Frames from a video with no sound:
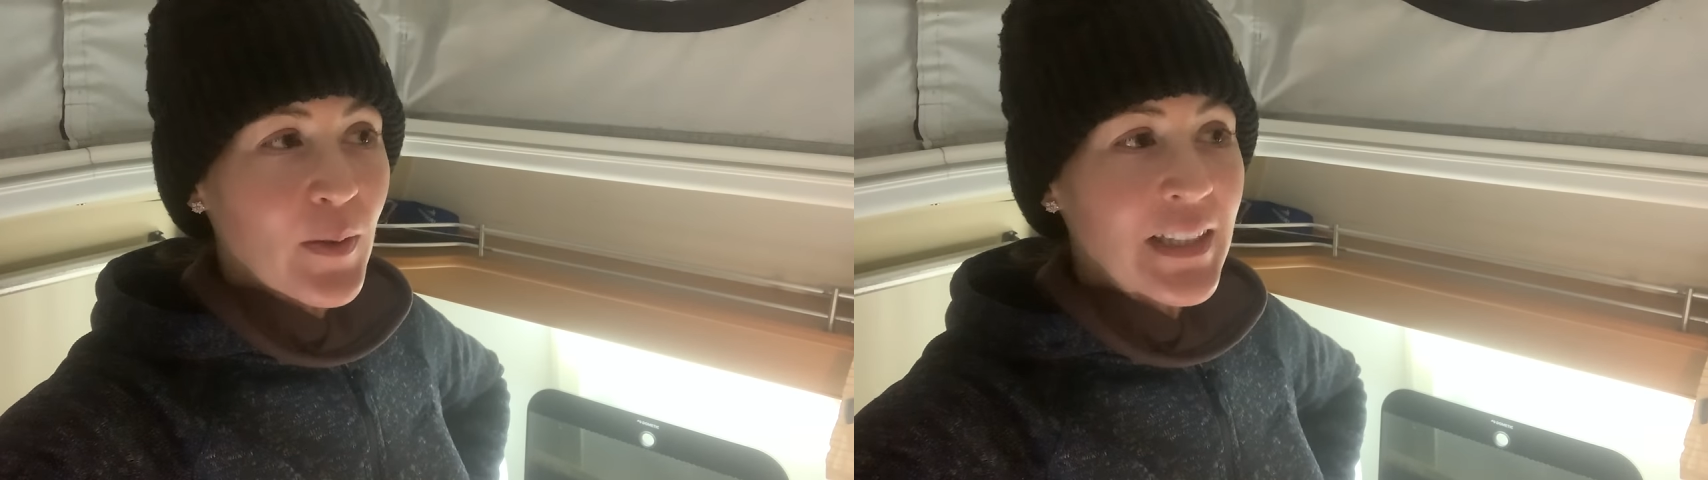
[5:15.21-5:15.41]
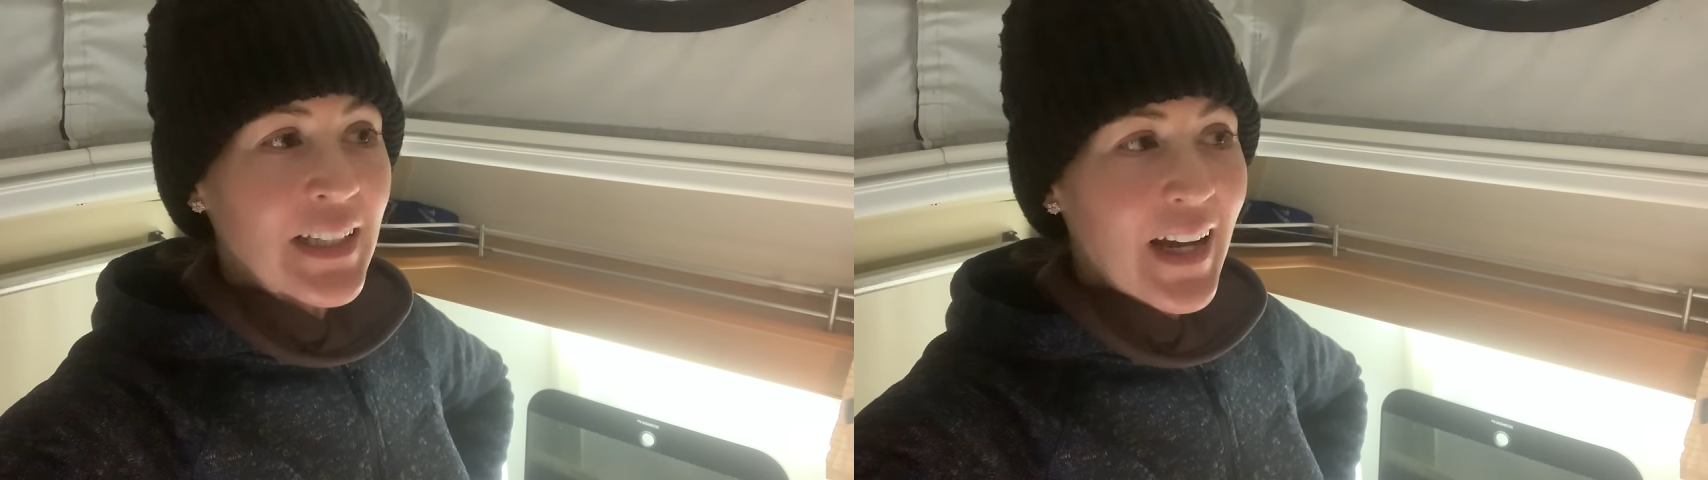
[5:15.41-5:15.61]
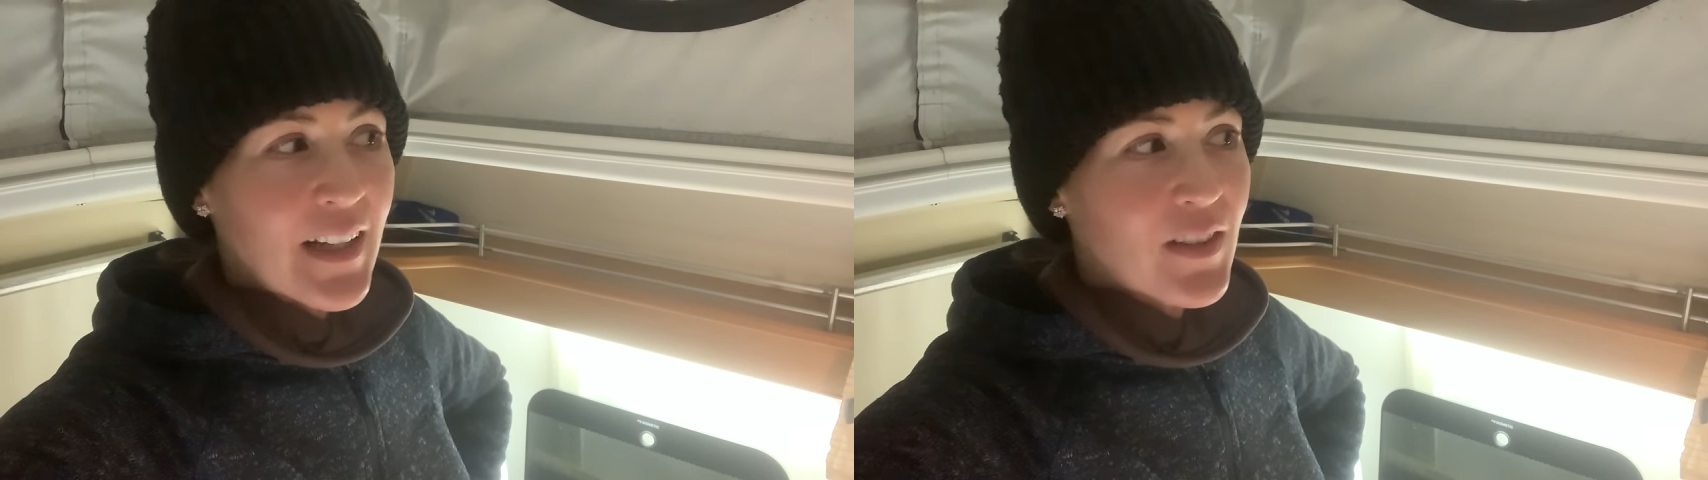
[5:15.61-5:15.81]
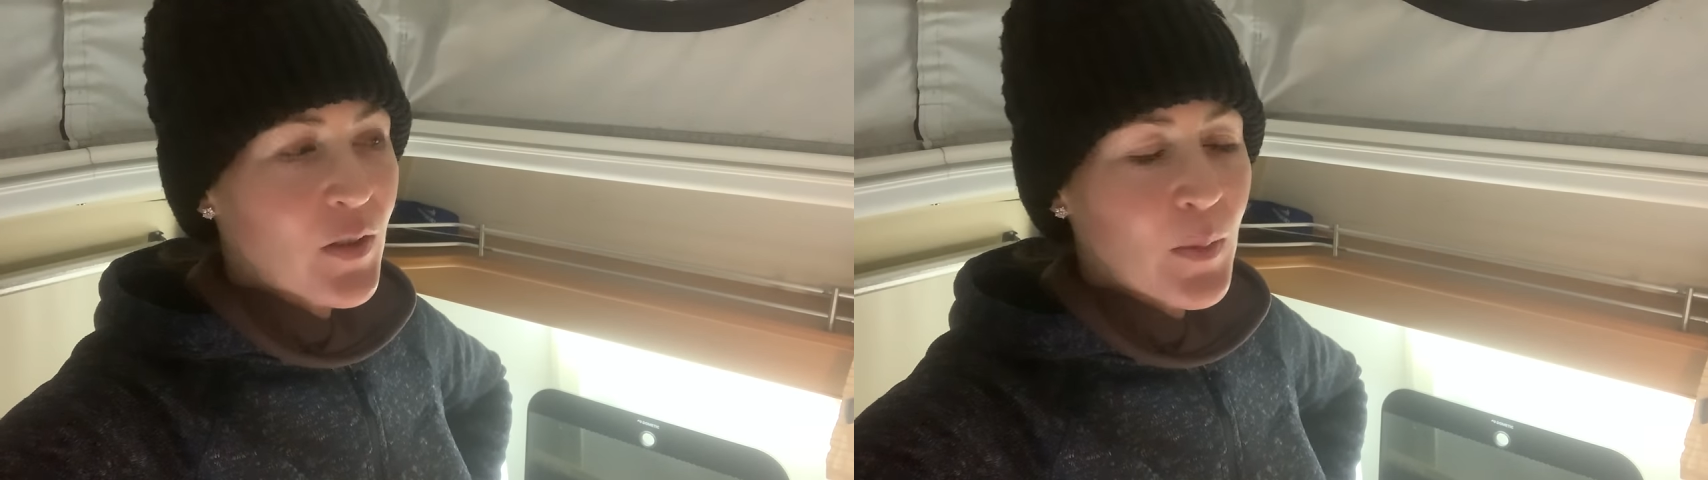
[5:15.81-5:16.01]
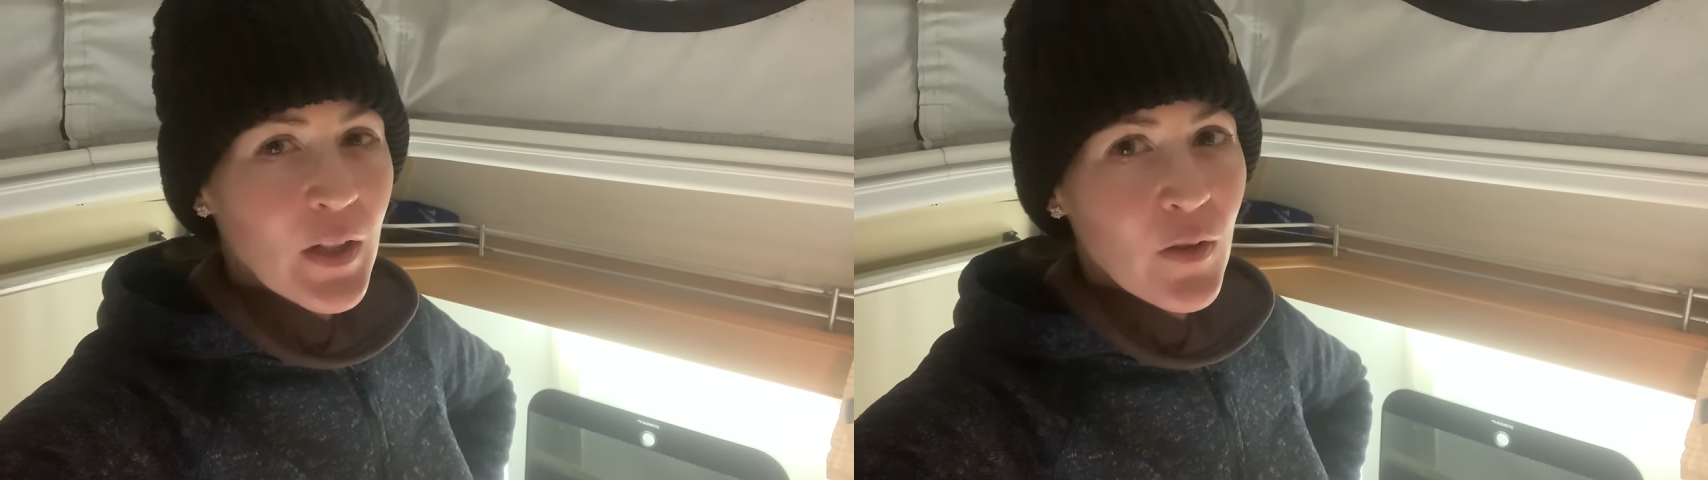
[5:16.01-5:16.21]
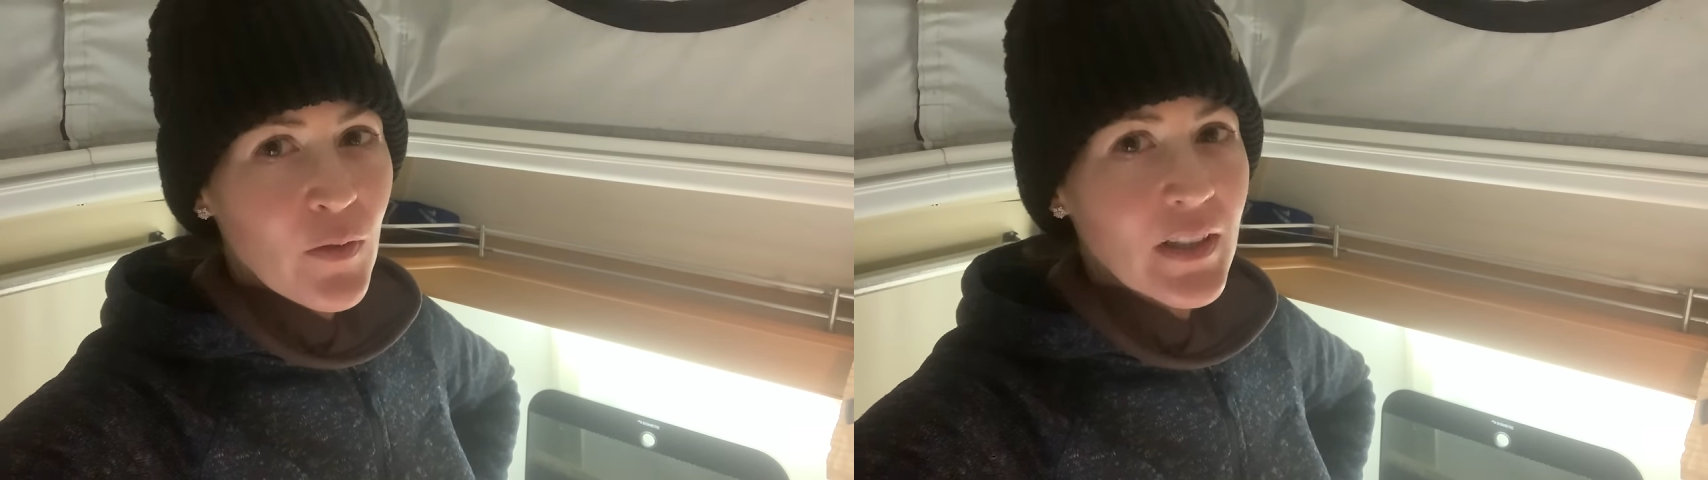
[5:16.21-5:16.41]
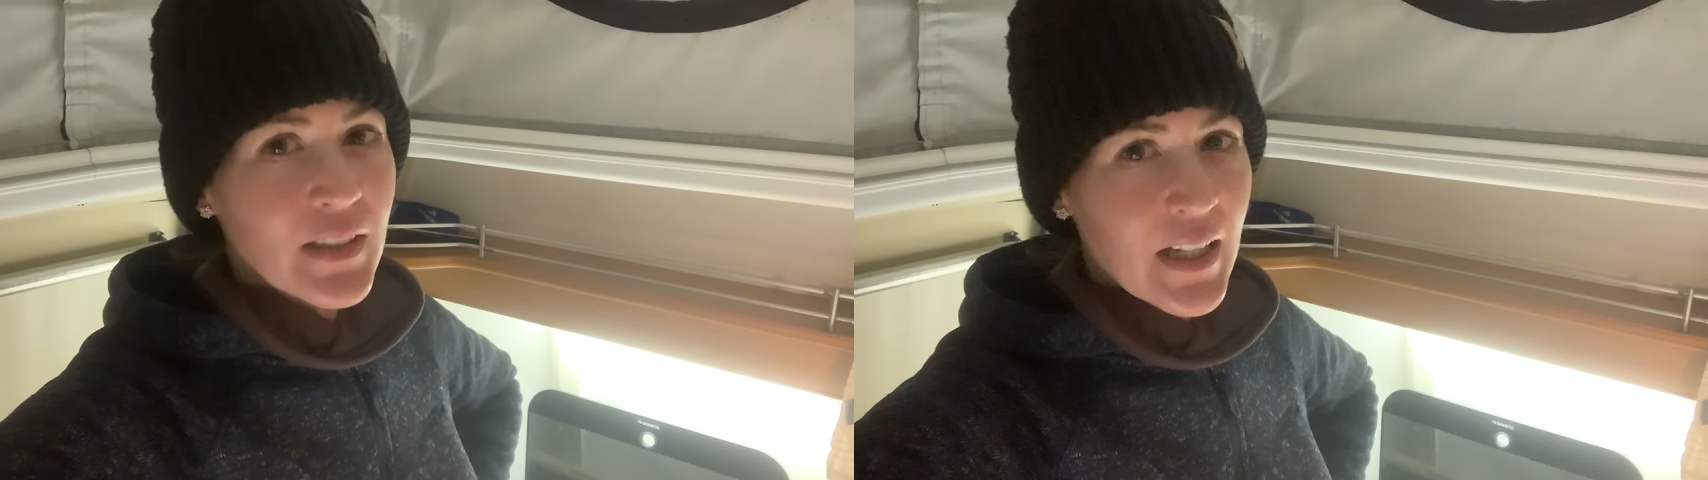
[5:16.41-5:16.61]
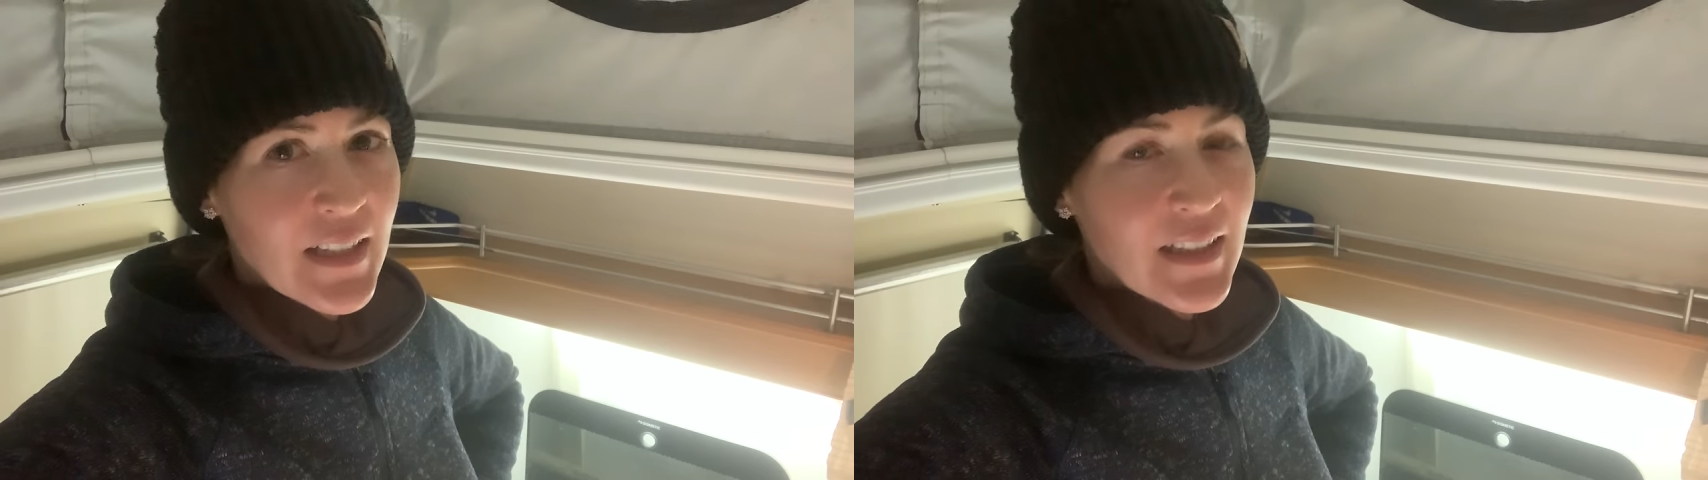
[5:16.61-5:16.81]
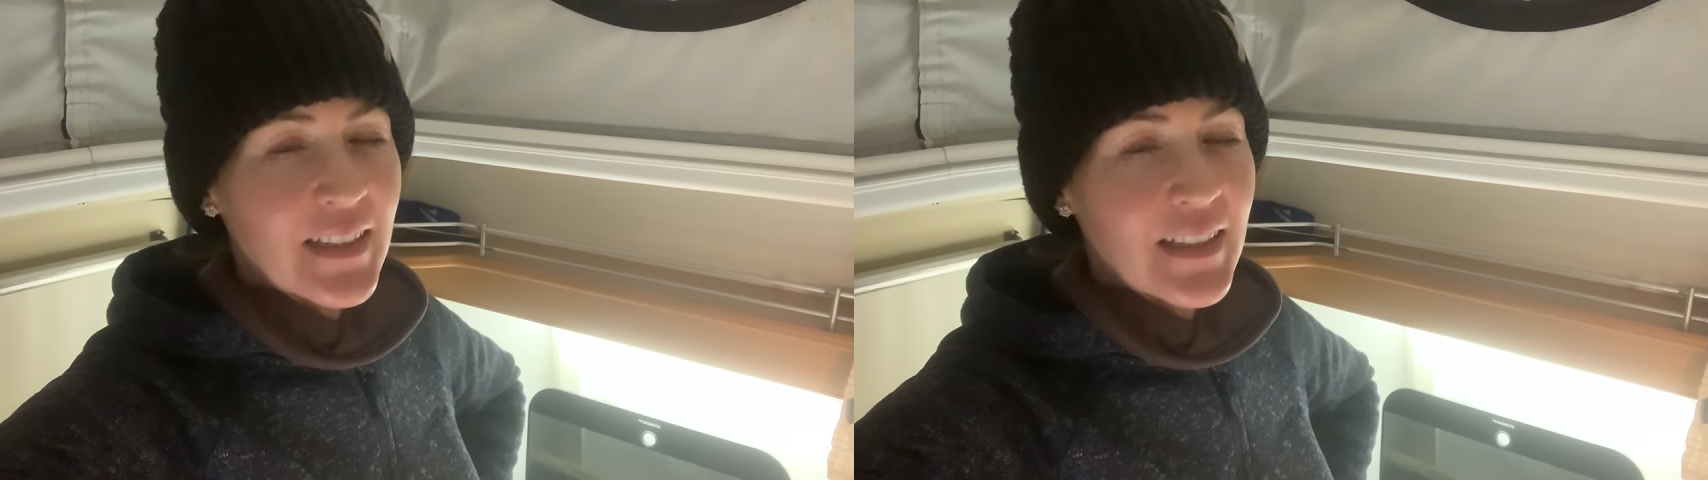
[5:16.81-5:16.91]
tonight's going to be the real tester.